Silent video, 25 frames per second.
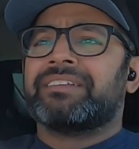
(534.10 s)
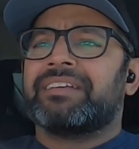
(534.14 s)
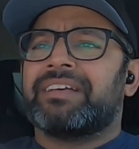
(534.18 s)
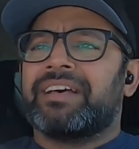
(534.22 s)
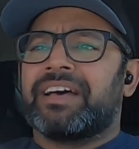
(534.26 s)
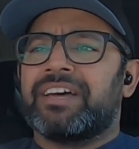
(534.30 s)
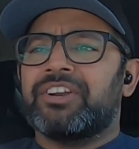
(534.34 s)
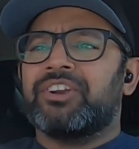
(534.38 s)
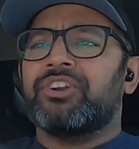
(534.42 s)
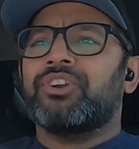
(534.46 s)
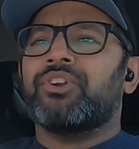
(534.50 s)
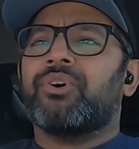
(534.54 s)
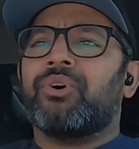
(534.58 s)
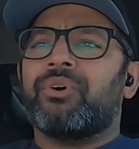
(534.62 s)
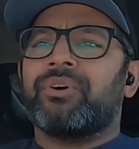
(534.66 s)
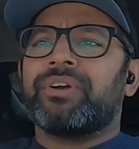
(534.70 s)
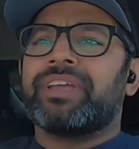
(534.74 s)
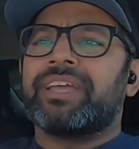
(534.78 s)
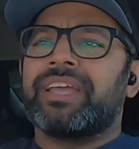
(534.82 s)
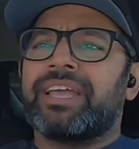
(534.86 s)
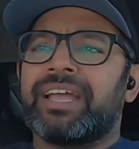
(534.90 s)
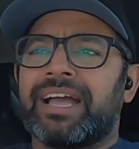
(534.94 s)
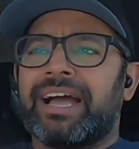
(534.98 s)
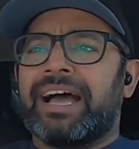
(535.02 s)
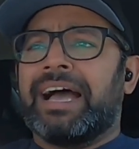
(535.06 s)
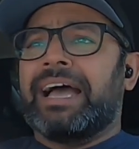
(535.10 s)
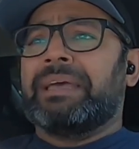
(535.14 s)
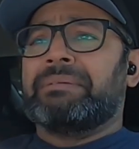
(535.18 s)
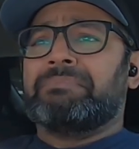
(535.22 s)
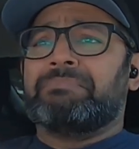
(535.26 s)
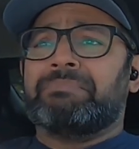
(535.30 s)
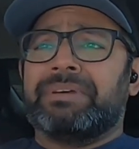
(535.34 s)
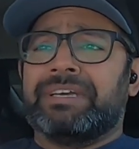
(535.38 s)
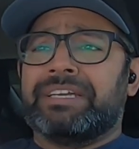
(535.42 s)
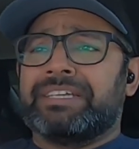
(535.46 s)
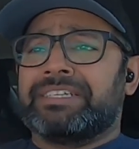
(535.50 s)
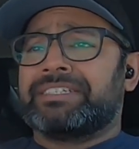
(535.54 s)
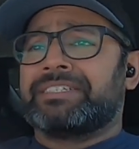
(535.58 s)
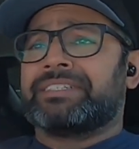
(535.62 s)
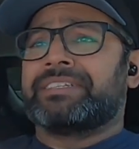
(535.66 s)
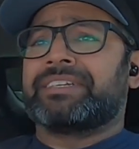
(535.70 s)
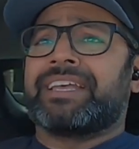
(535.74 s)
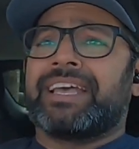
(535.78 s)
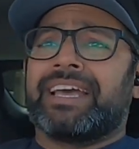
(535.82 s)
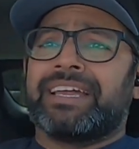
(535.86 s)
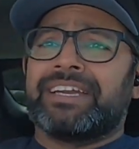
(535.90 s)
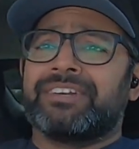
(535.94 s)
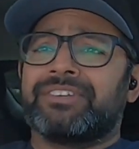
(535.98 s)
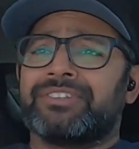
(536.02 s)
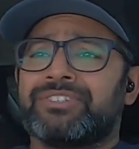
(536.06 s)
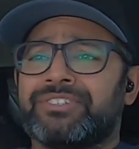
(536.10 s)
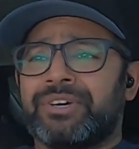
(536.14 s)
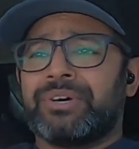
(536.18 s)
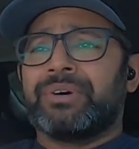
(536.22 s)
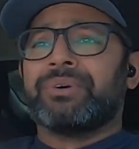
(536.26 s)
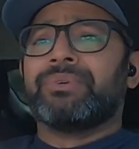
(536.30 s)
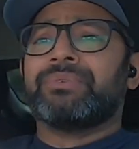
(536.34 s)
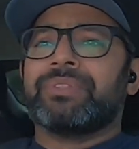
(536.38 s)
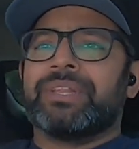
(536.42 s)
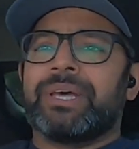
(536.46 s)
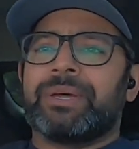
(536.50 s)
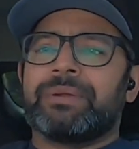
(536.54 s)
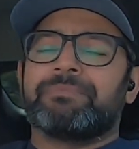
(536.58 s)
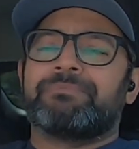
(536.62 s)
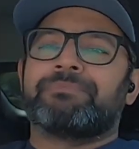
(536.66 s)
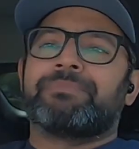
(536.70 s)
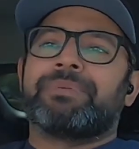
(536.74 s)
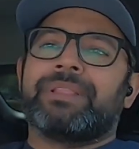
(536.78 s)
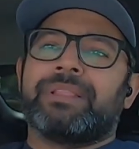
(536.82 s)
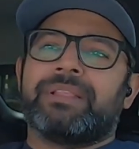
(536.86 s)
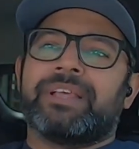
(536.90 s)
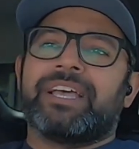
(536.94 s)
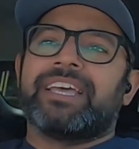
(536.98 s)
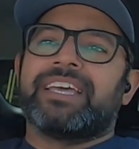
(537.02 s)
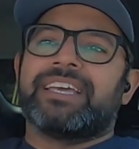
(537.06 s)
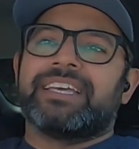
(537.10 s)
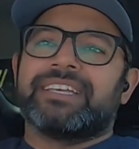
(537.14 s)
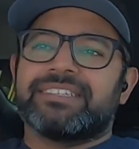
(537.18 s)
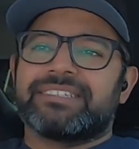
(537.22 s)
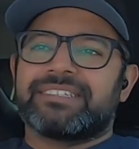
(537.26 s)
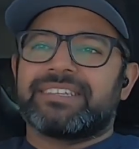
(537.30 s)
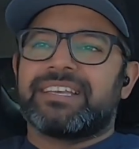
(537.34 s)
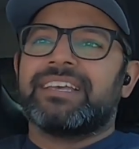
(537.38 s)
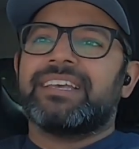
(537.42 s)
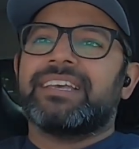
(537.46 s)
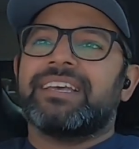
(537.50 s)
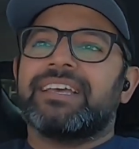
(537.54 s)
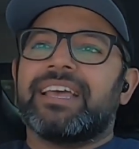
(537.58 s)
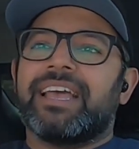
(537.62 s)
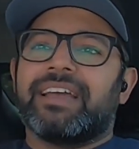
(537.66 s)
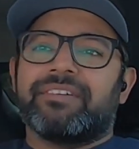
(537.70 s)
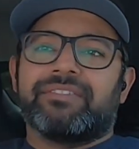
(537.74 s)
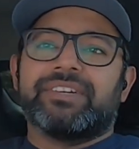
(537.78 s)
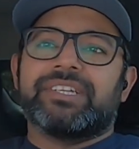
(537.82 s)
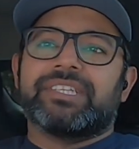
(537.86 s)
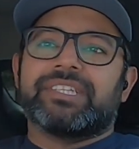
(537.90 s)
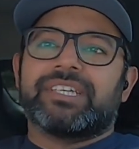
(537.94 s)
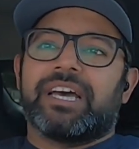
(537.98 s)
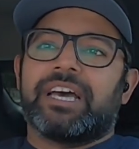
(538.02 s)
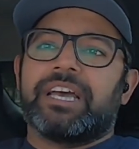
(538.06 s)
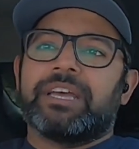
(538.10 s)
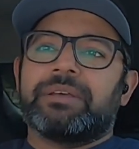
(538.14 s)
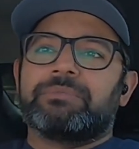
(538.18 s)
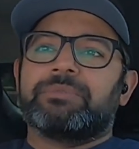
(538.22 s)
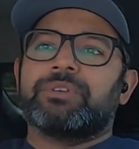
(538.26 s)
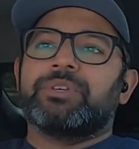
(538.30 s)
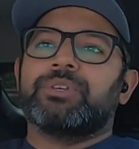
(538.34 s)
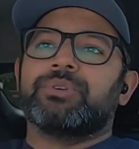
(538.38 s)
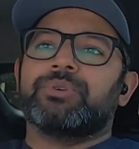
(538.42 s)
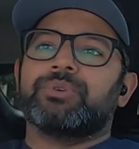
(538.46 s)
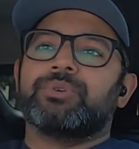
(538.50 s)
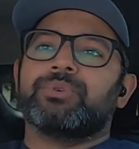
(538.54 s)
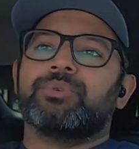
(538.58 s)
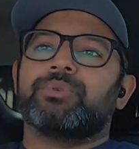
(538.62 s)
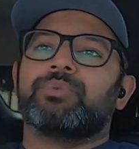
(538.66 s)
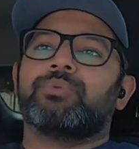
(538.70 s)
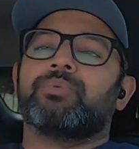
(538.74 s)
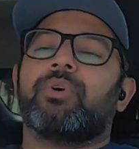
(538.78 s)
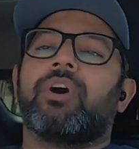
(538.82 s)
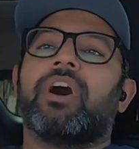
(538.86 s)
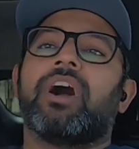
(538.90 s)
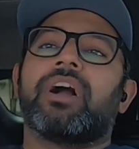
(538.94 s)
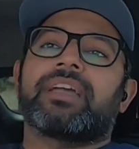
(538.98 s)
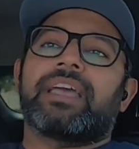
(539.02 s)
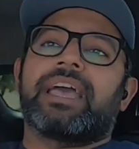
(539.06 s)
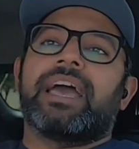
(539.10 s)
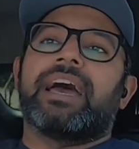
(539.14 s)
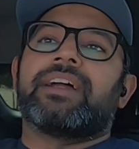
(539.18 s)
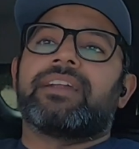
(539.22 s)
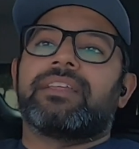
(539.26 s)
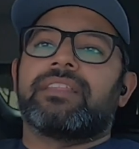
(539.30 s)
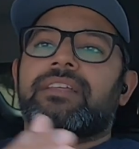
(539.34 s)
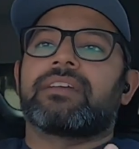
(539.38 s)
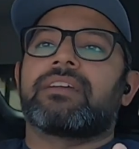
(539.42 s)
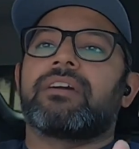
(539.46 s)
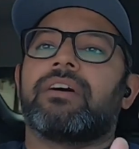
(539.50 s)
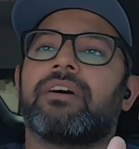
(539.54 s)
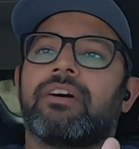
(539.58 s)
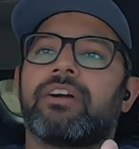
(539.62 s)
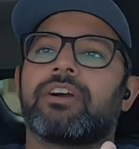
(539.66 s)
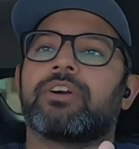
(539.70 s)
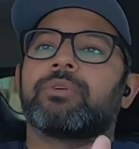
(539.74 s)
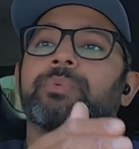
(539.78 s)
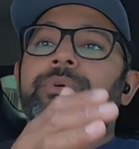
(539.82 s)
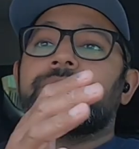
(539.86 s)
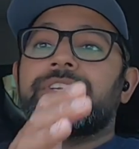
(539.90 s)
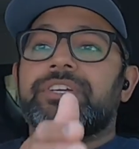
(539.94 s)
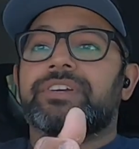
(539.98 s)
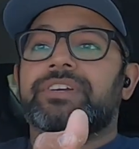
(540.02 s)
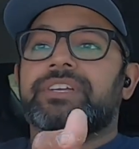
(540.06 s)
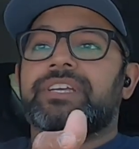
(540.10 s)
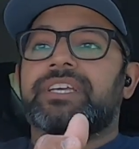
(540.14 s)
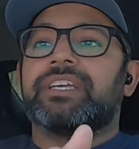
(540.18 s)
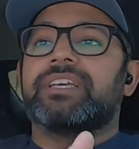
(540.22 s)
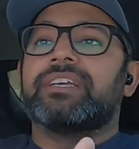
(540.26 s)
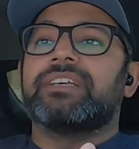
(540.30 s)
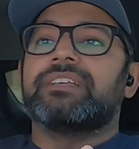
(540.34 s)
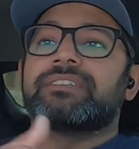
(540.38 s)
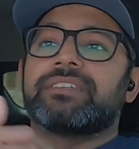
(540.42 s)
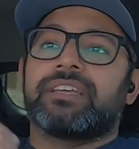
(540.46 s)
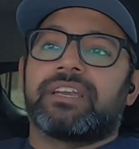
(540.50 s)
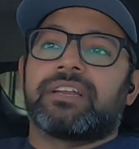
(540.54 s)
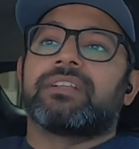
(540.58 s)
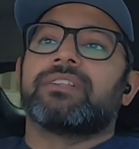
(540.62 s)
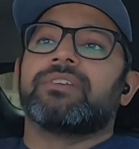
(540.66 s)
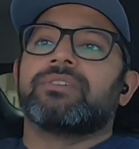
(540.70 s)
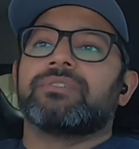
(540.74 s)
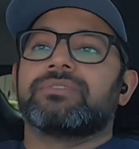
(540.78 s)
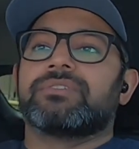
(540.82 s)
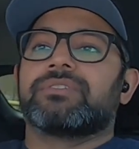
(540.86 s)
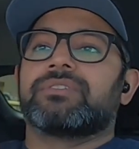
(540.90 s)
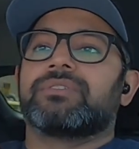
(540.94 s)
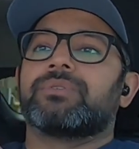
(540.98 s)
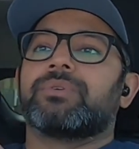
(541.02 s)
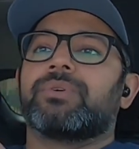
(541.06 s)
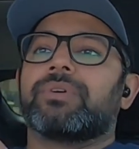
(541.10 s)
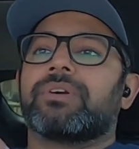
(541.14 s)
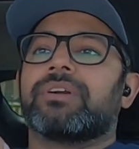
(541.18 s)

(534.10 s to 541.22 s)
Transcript: annoying high pitched kind of tone that plays every time you walk out of the car with your keys and close the door.